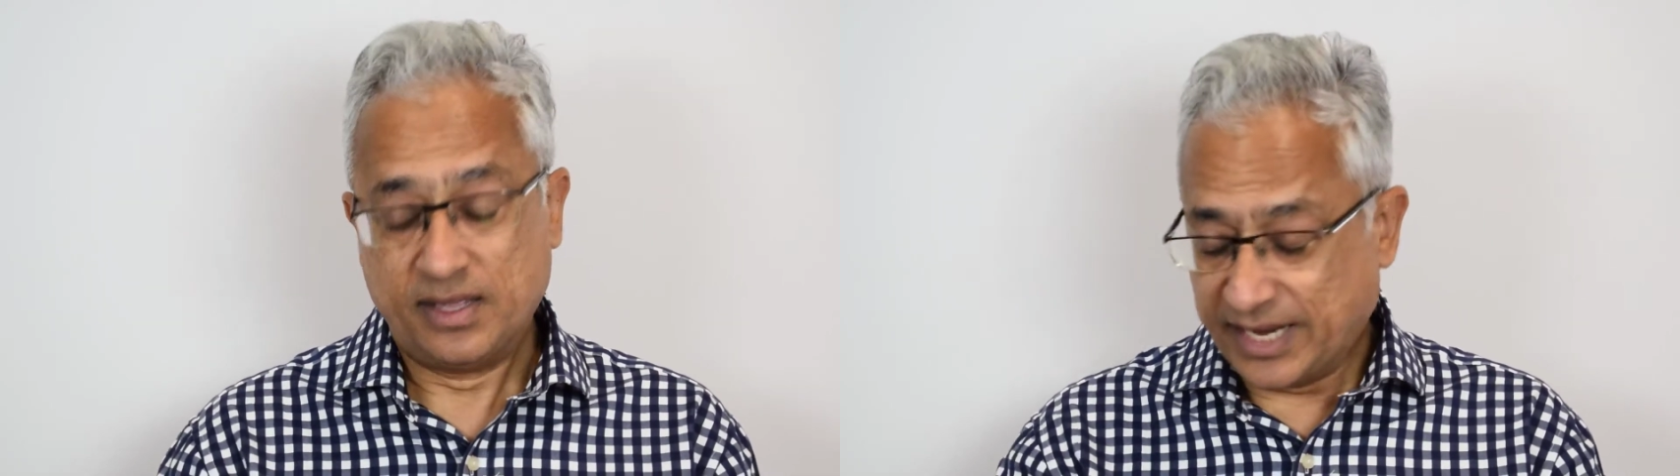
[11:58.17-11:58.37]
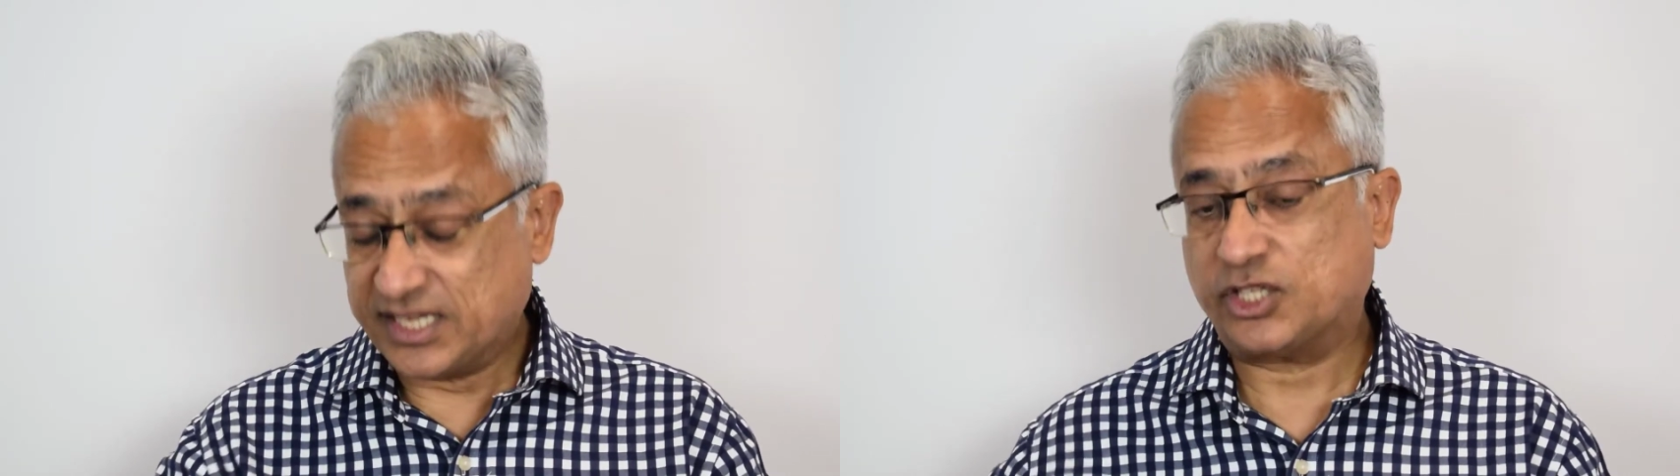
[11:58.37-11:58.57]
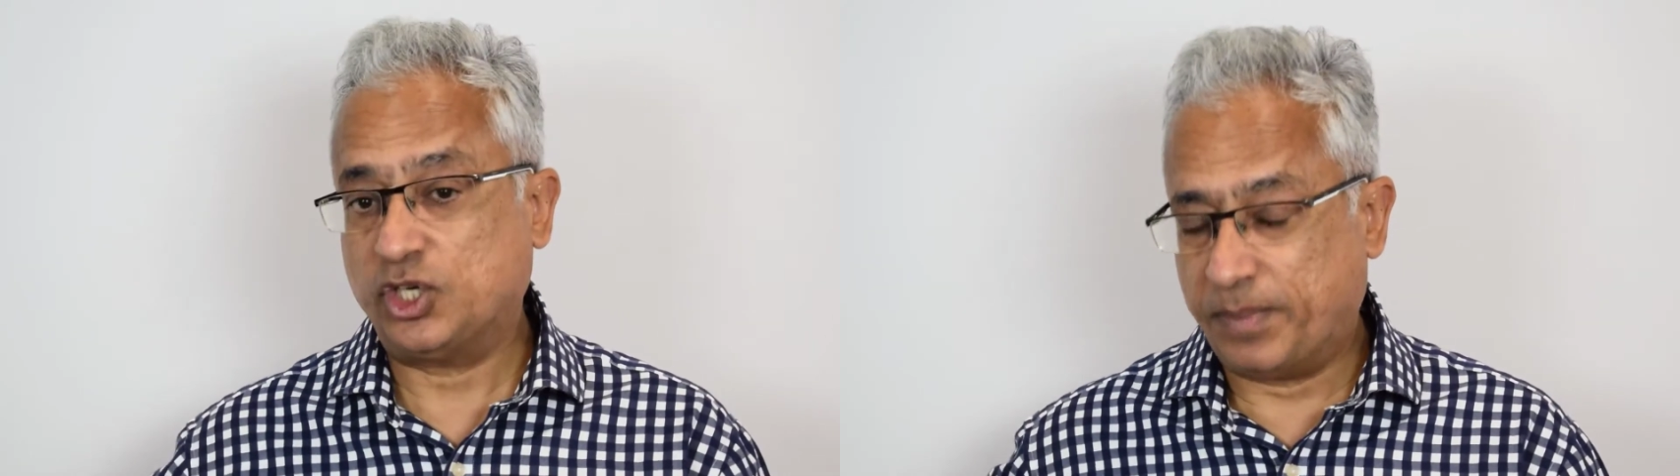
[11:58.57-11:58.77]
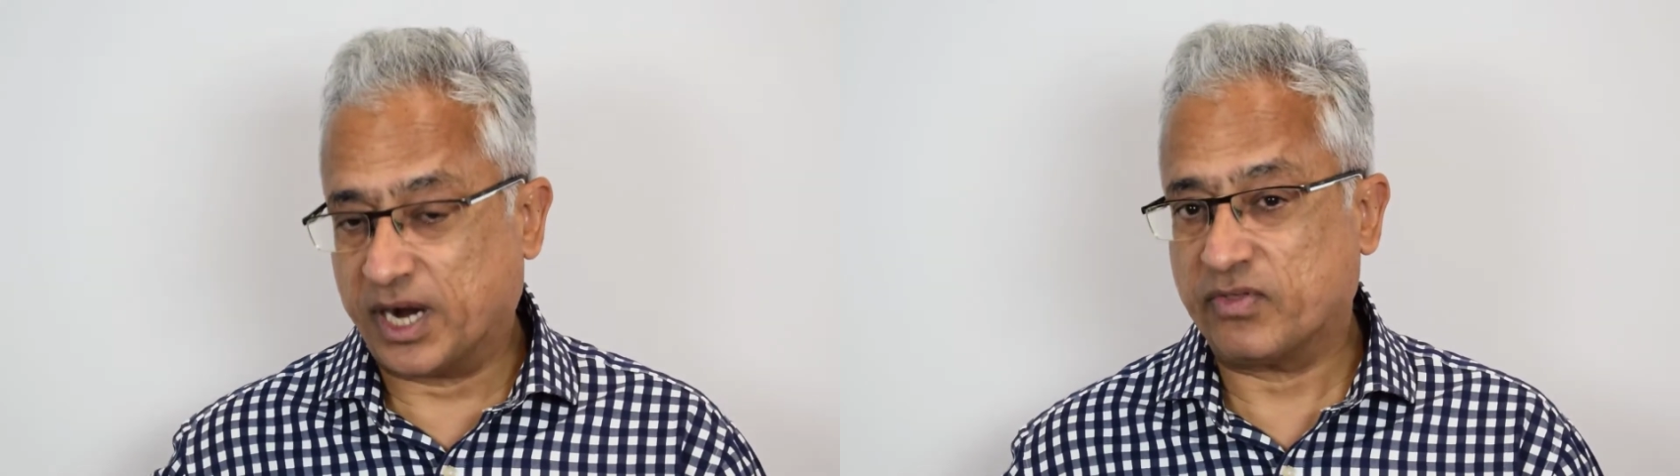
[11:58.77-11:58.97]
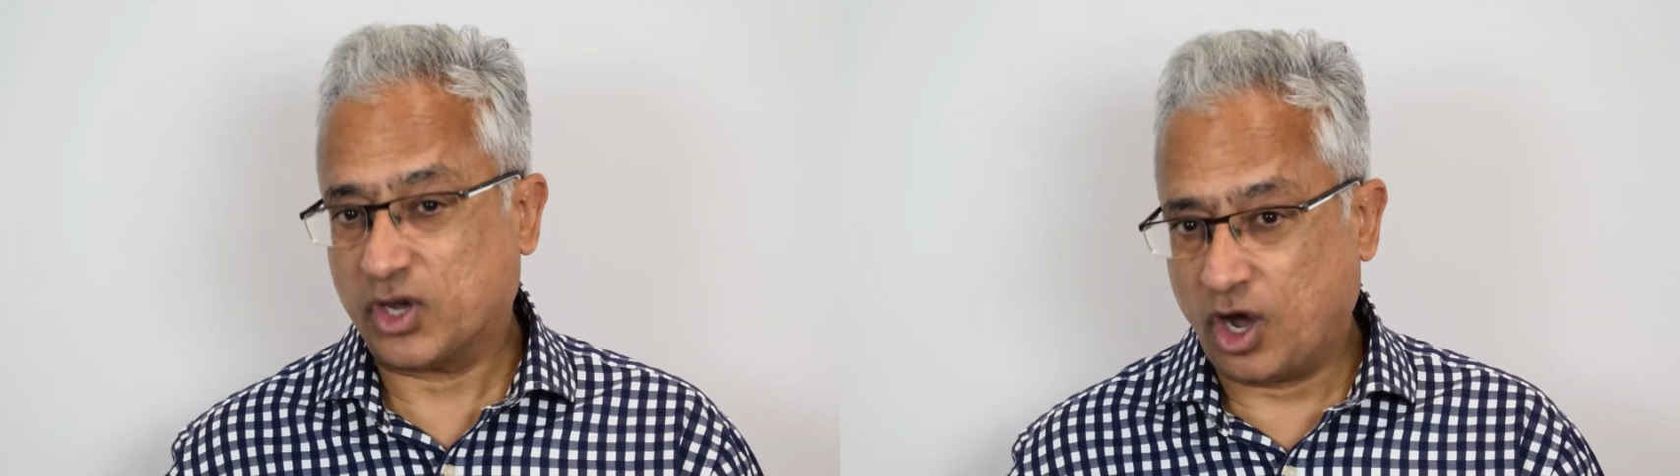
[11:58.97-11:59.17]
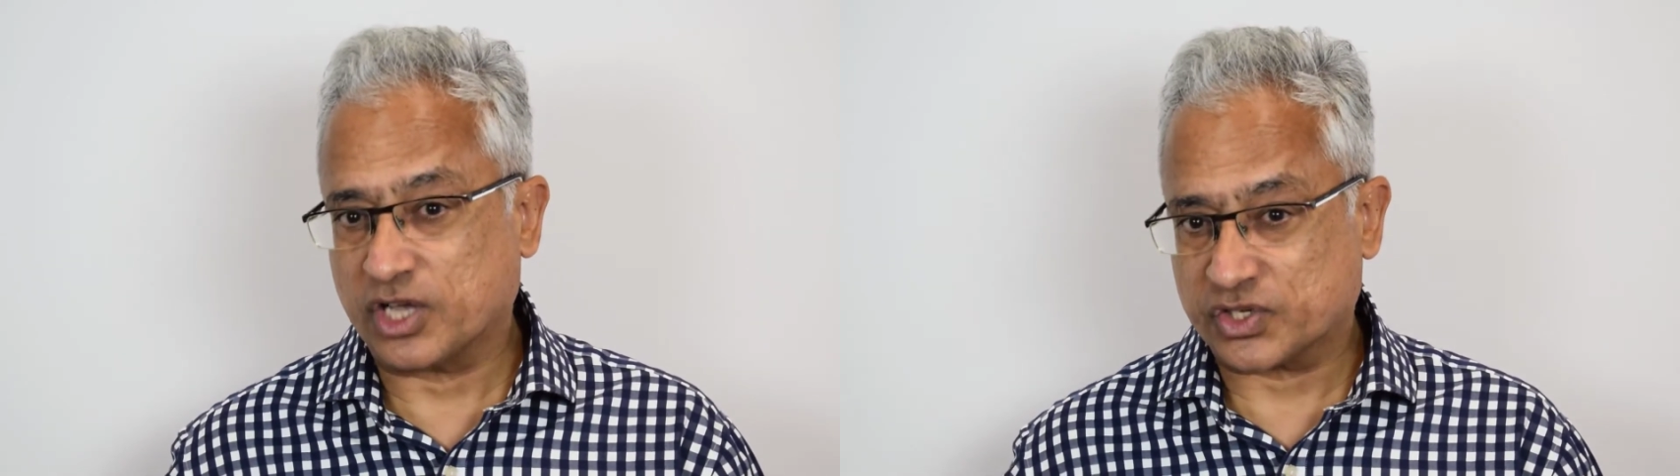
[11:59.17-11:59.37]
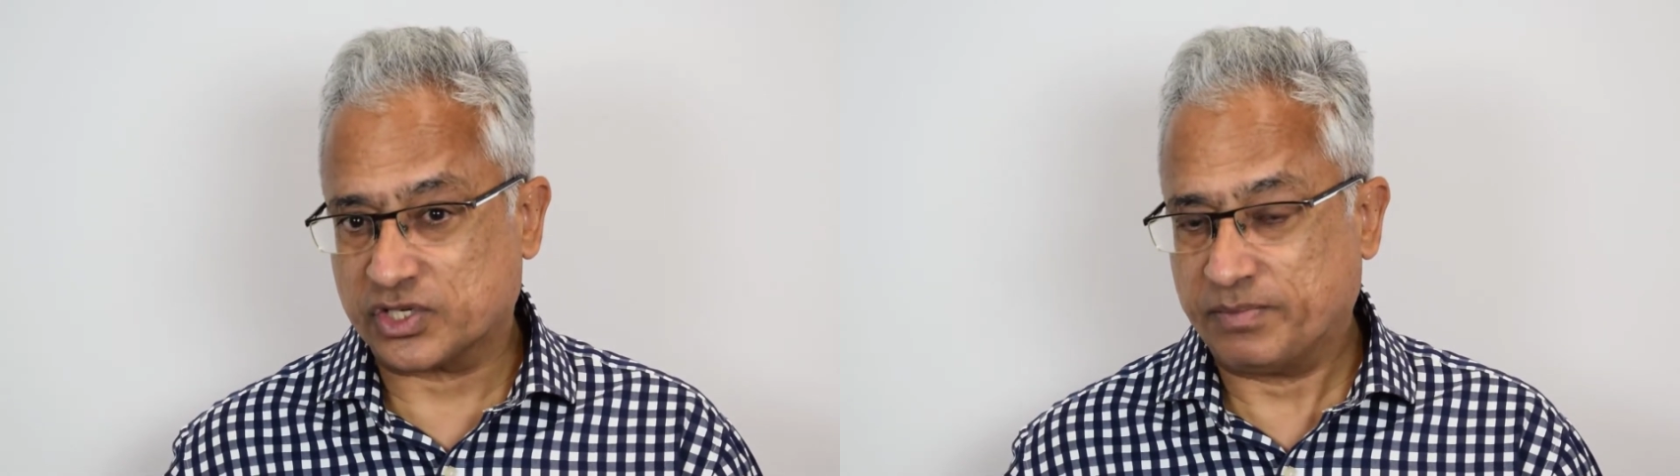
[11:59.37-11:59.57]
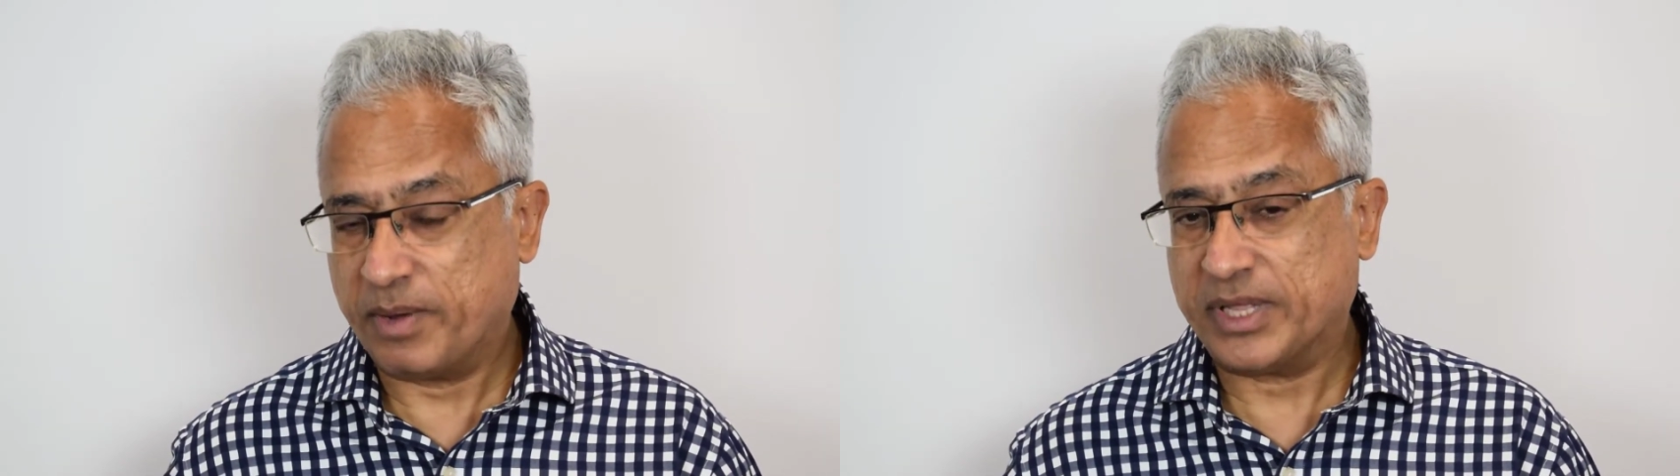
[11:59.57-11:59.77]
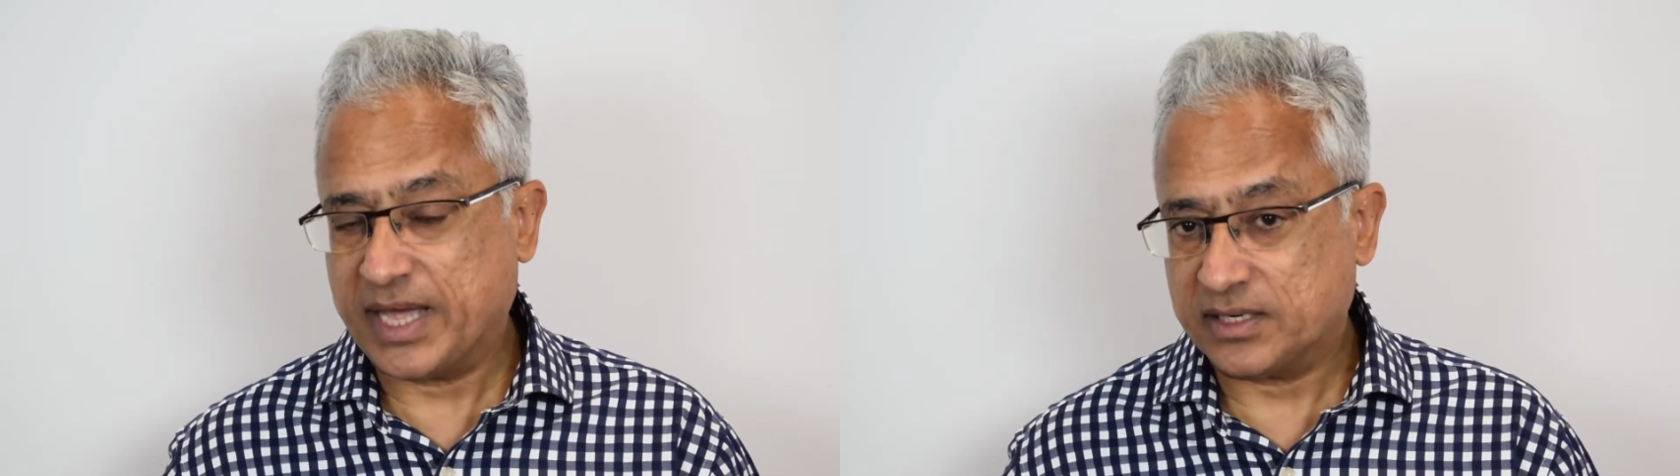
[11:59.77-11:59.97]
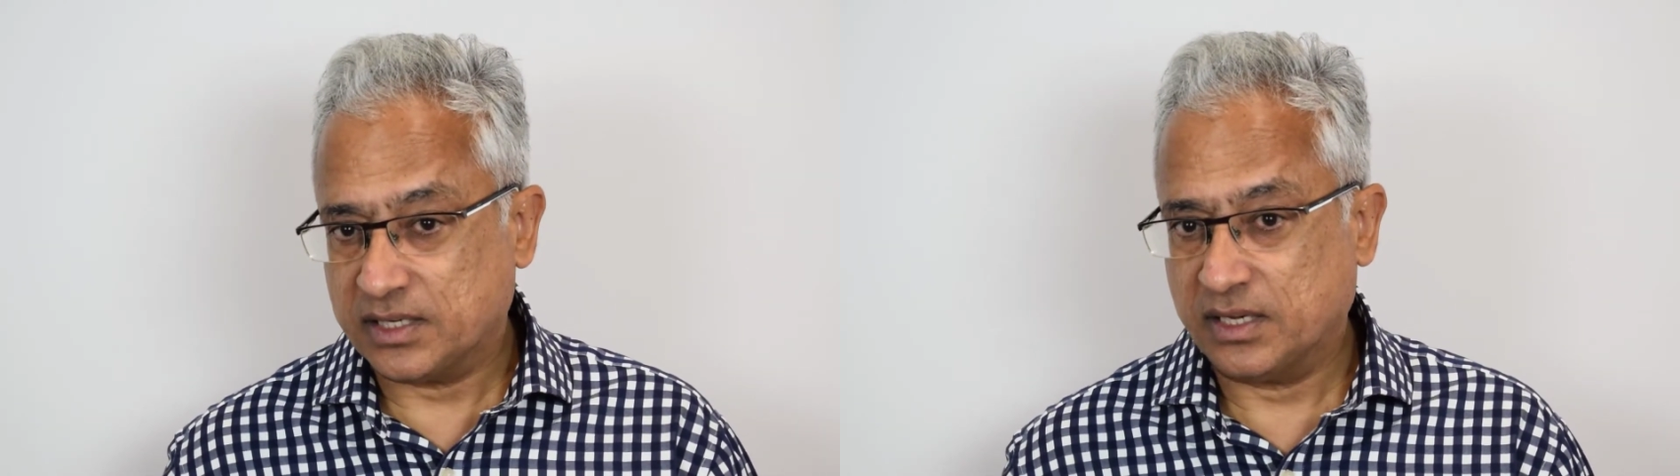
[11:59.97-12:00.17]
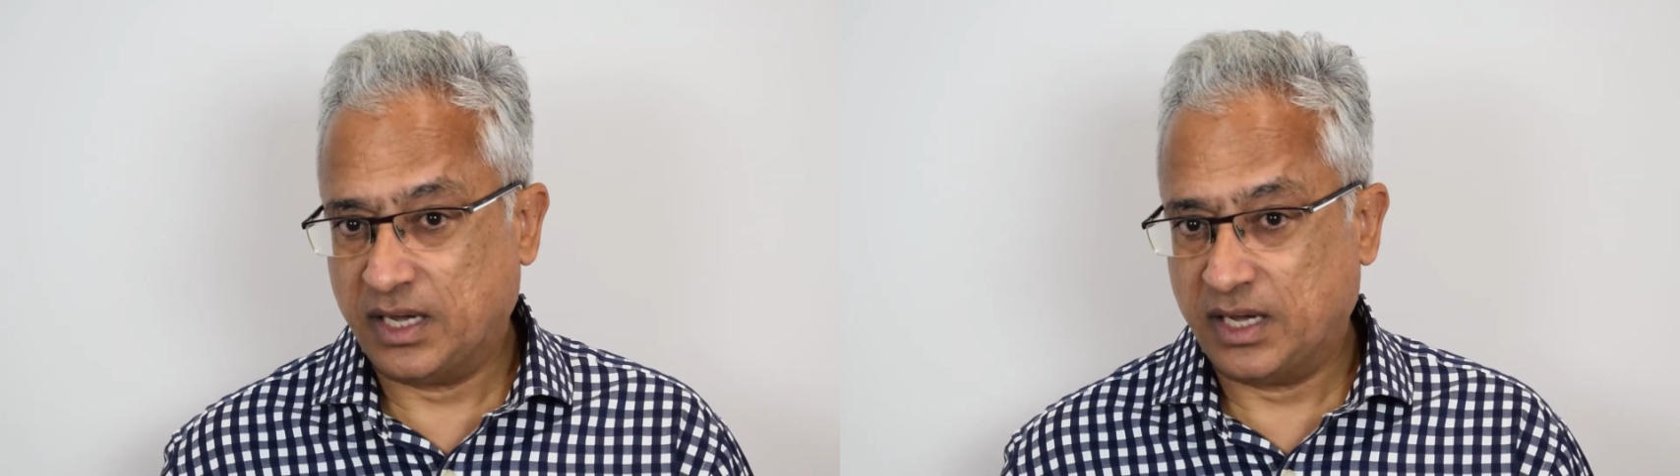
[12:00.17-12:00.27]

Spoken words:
That's actually part of the costs. Remember that?